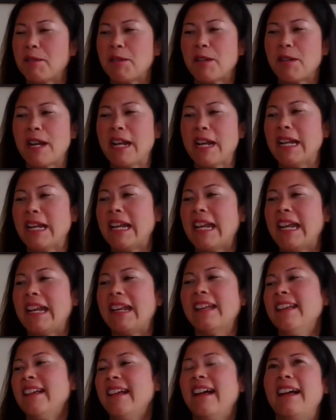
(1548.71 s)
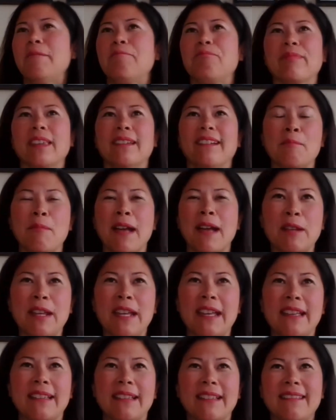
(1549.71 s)
Um, on my
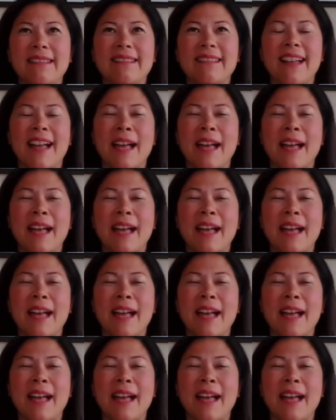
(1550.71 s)
unit,